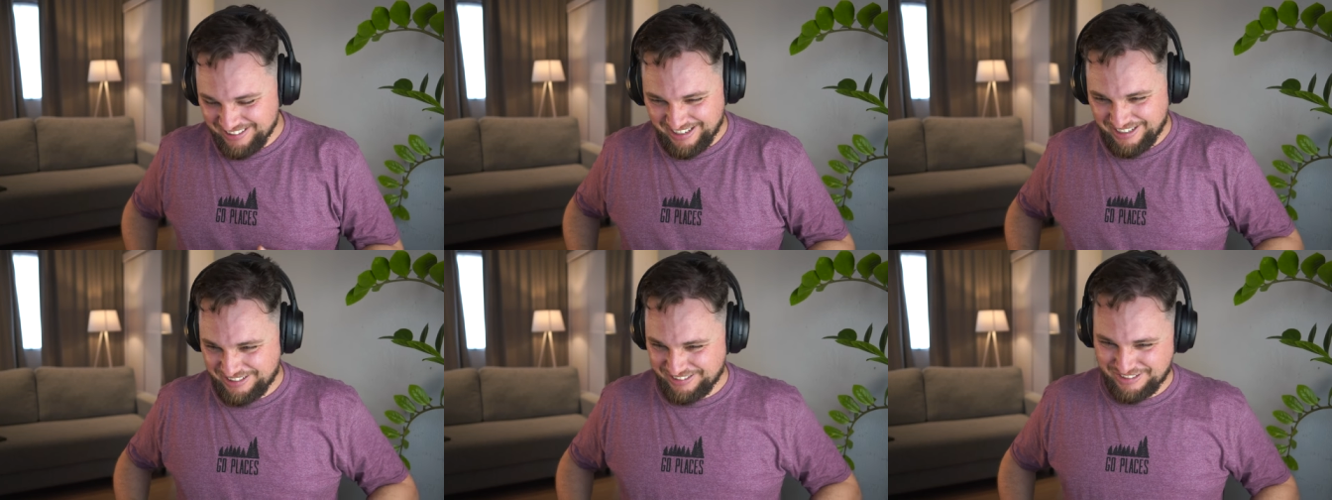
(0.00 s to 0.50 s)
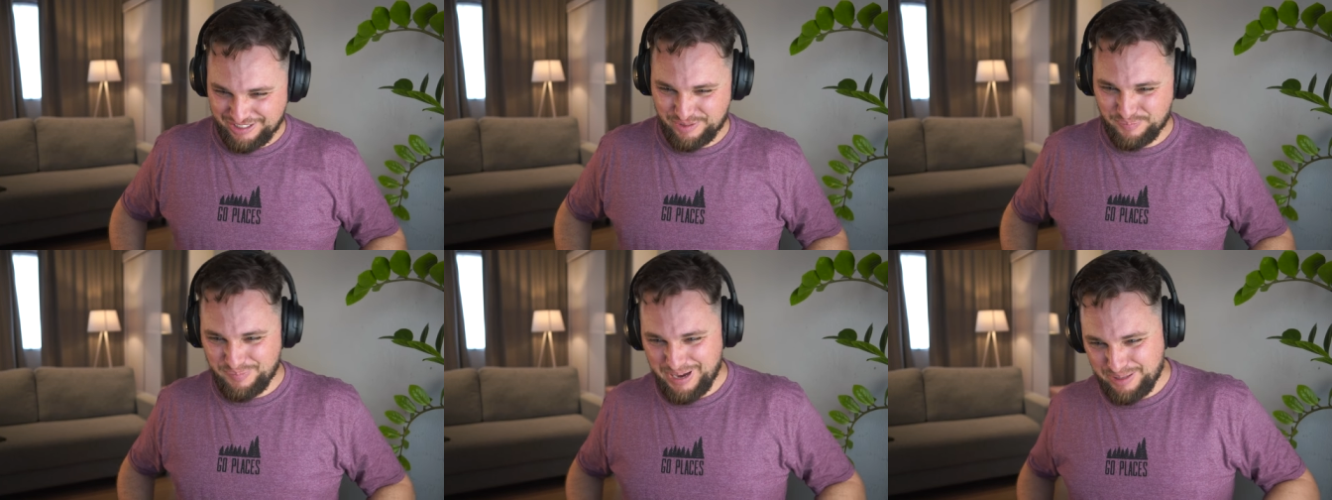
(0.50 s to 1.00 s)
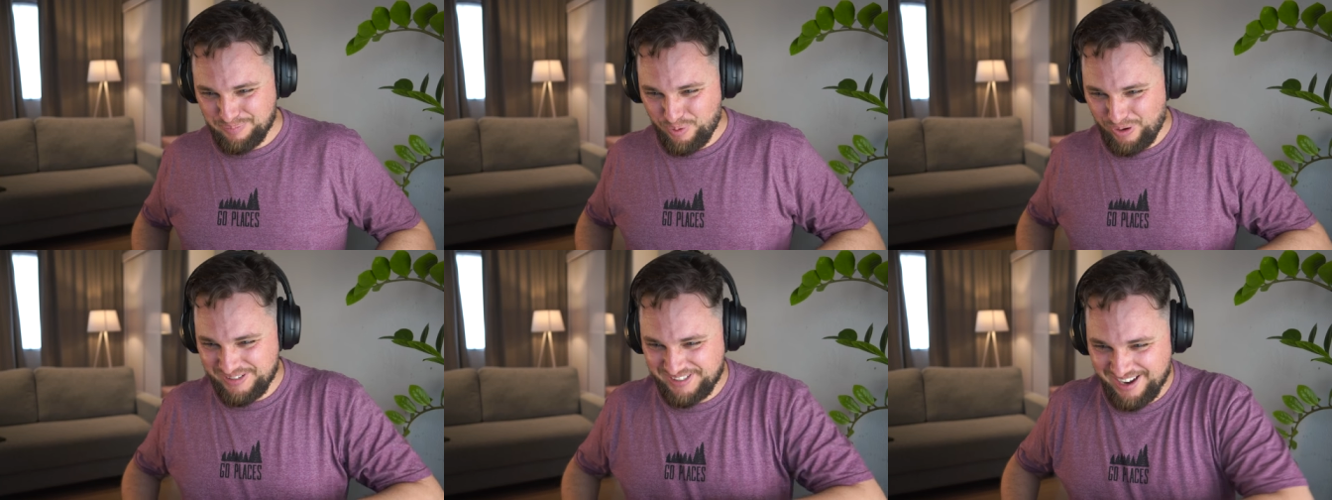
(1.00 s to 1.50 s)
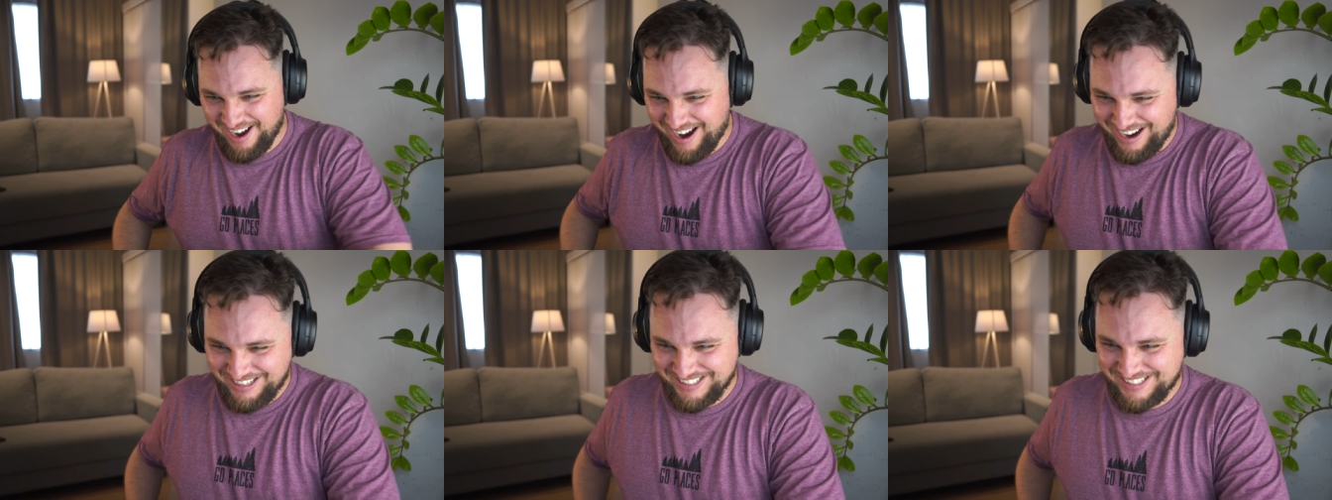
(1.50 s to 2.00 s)
Like this bad boys
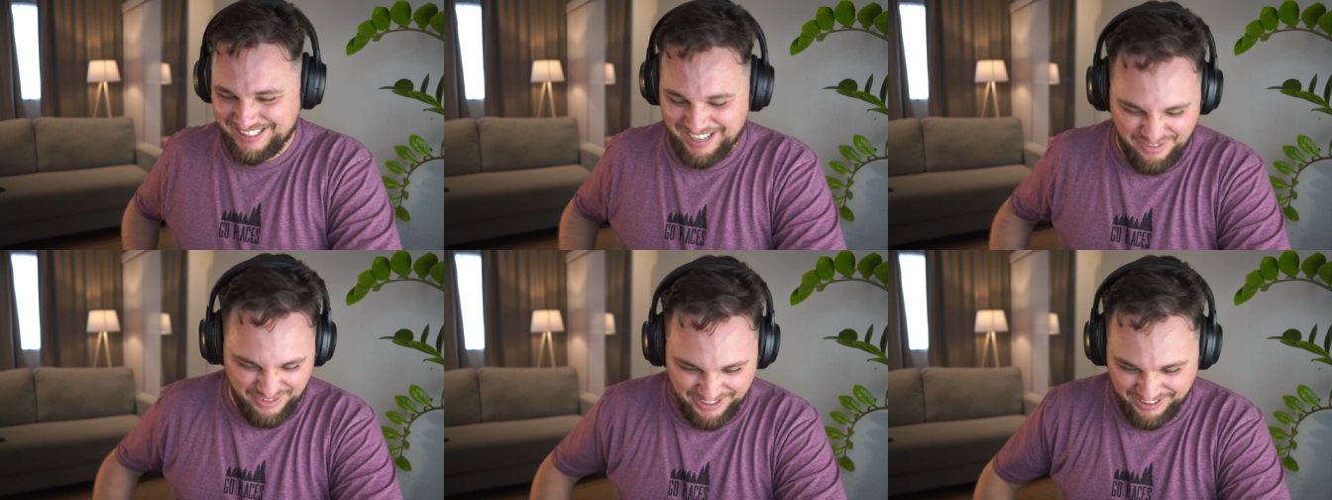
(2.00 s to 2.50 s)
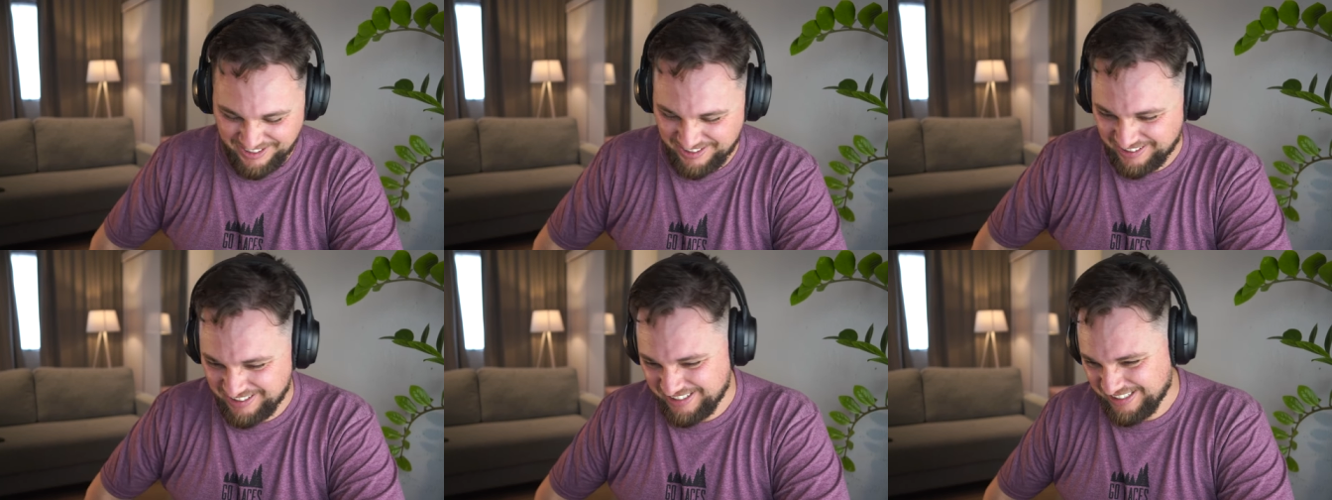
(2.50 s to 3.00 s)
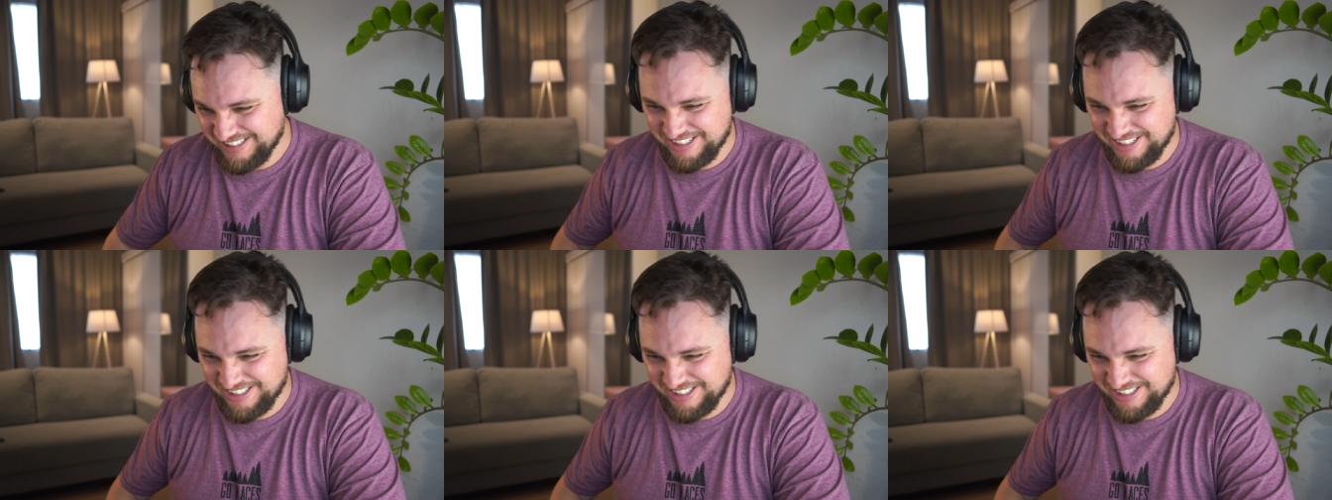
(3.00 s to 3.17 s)
guys coming here and